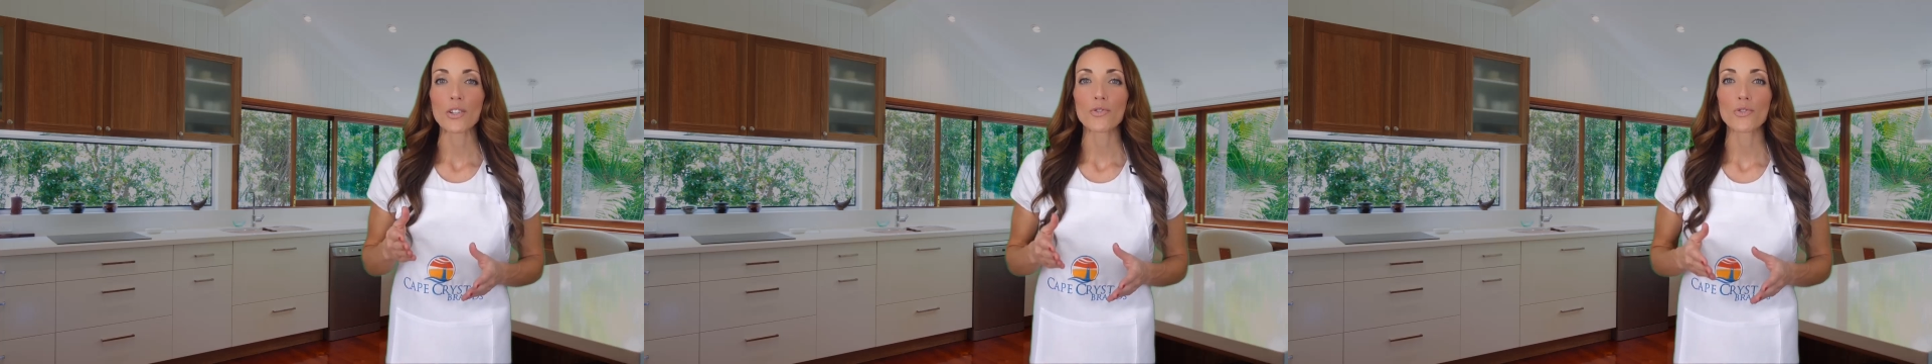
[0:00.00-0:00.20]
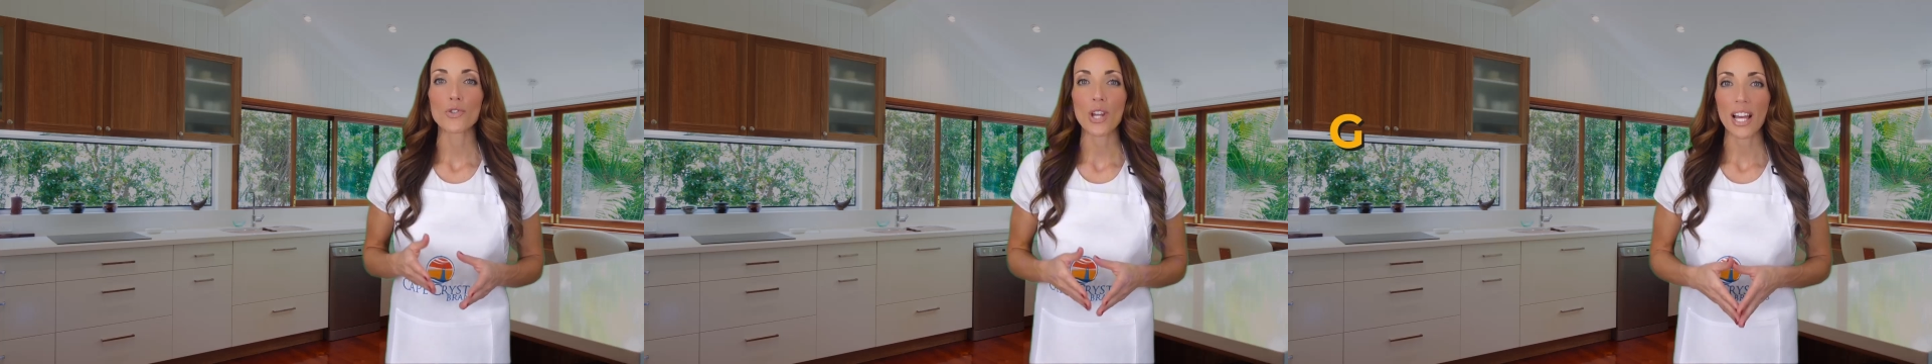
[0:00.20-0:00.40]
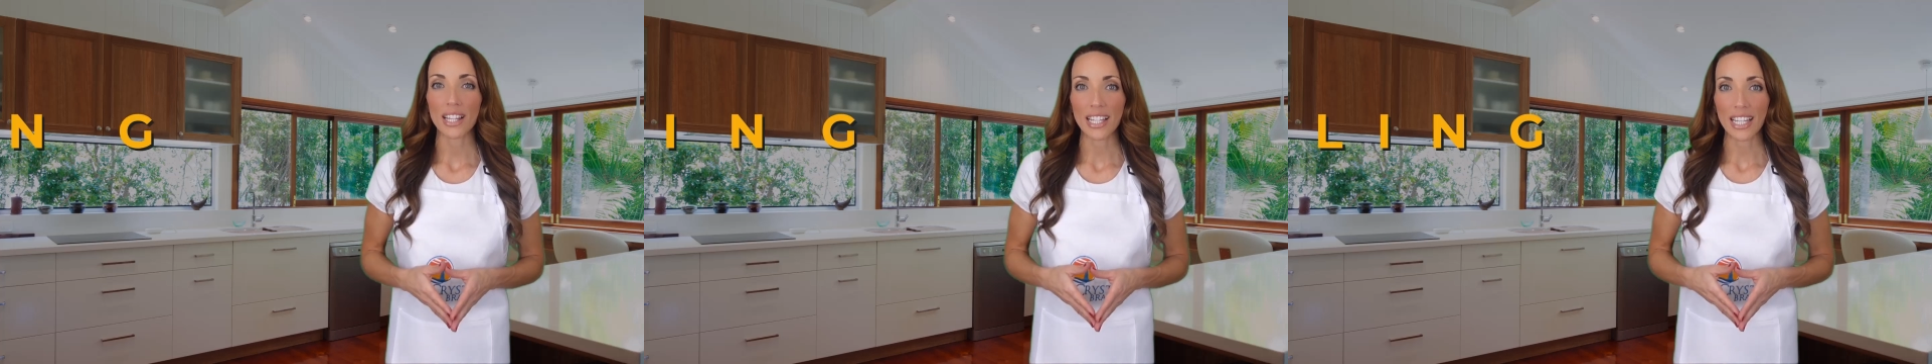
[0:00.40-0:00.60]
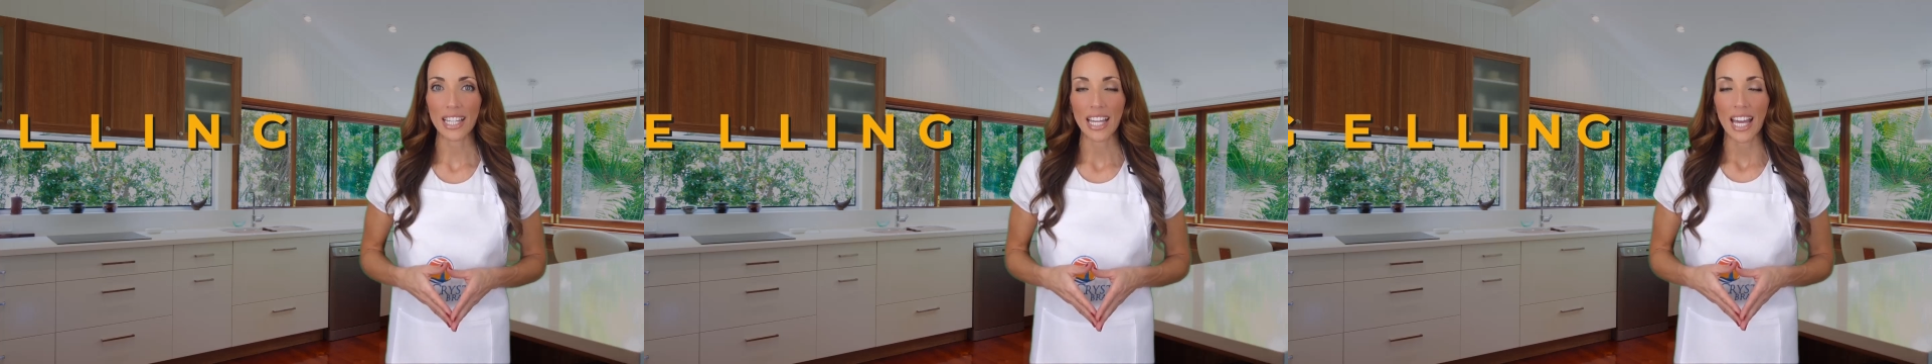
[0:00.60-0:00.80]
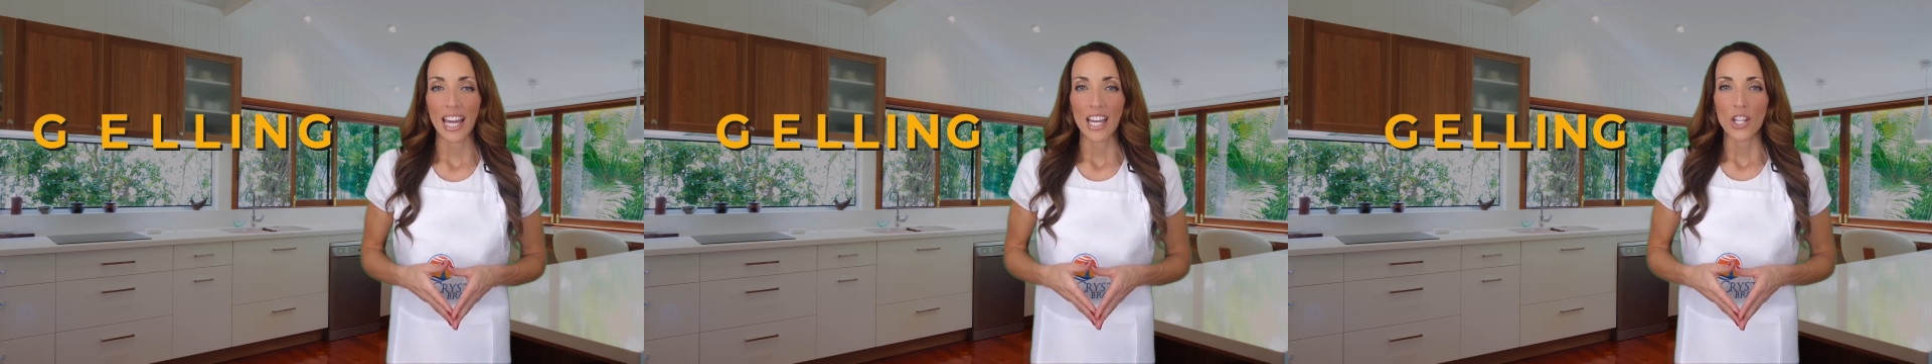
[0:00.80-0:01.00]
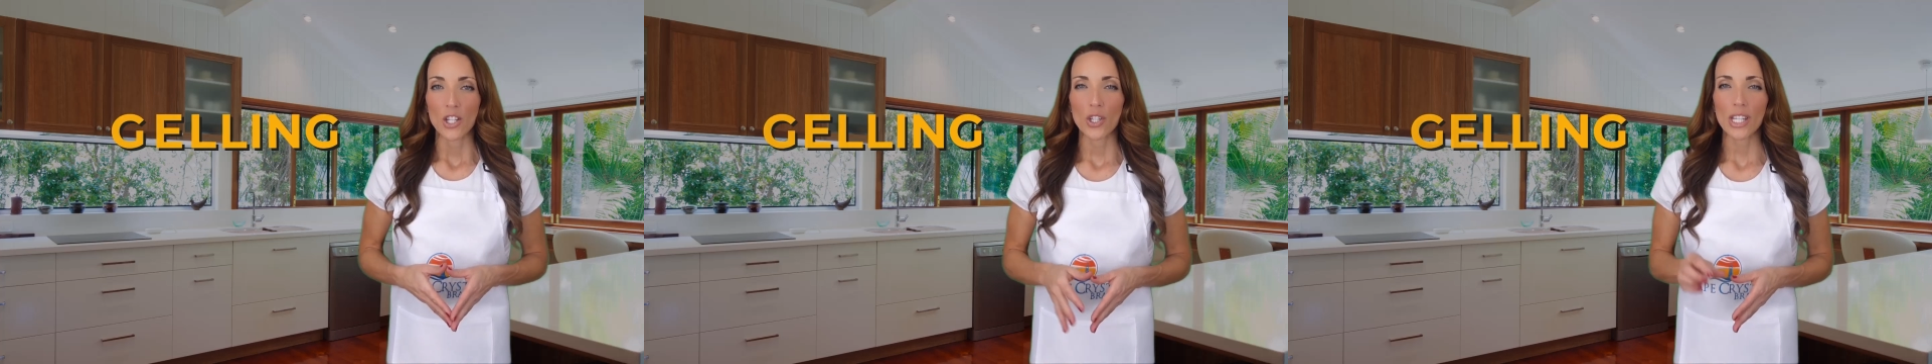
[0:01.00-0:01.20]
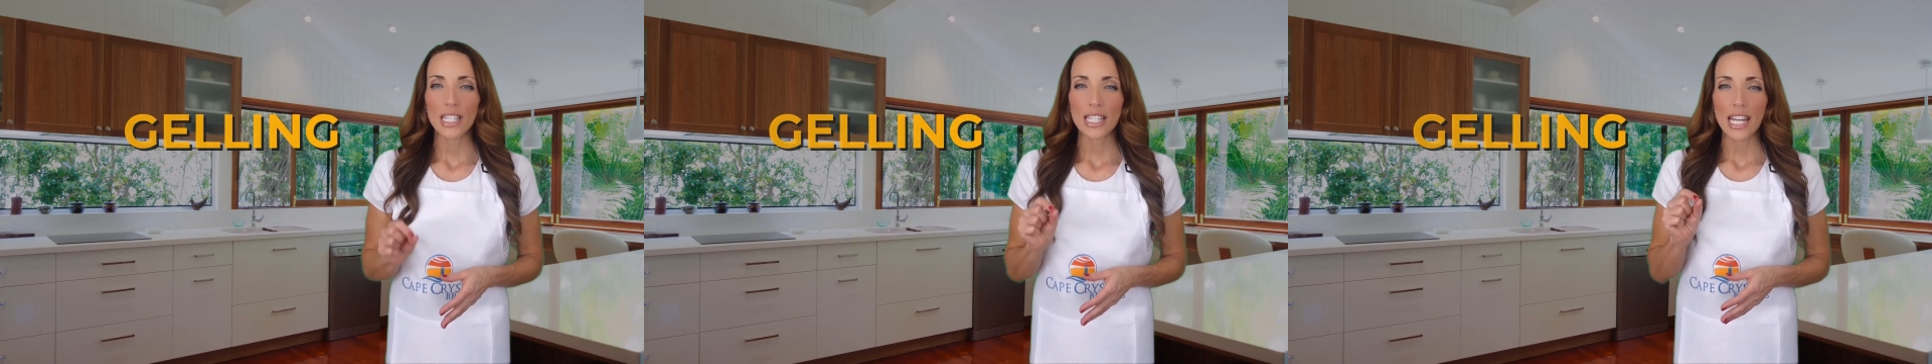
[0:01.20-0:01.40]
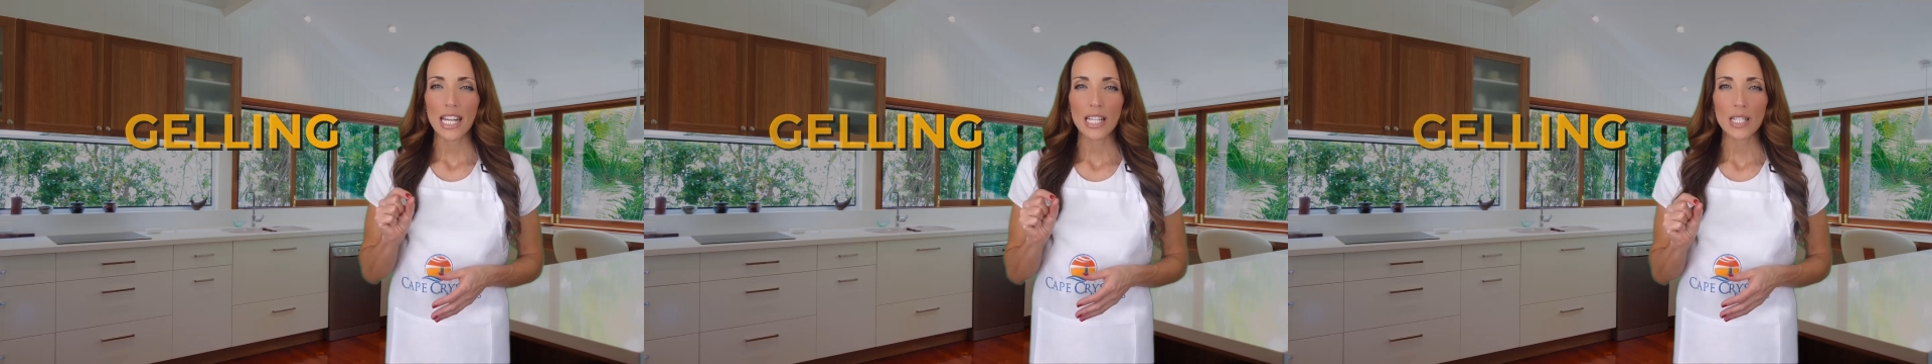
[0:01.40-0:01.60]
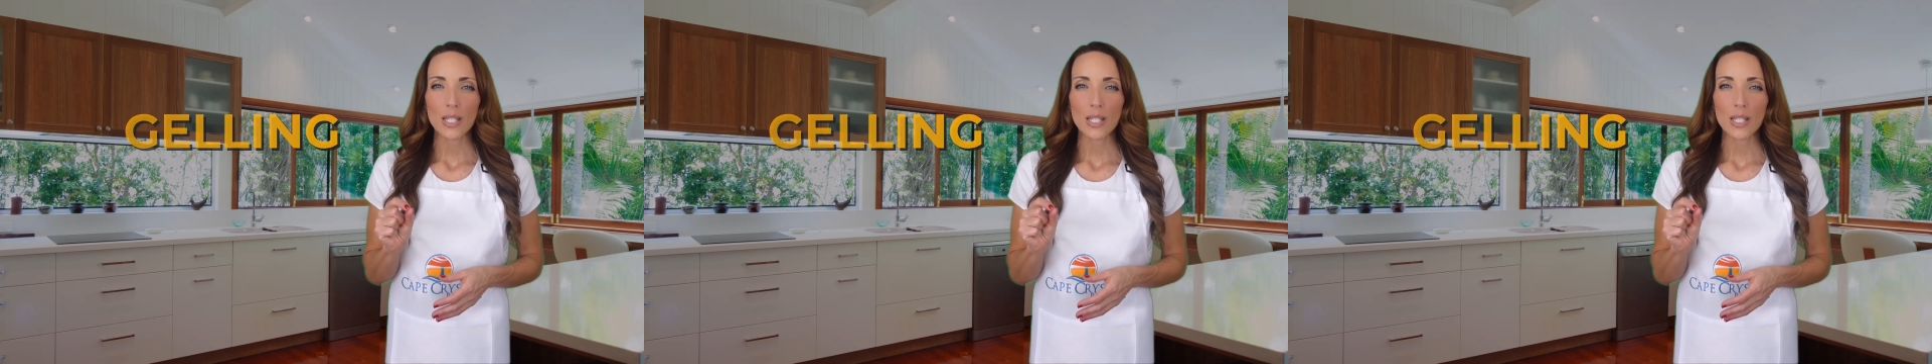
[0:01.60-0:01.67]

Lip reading: Gelling. Just a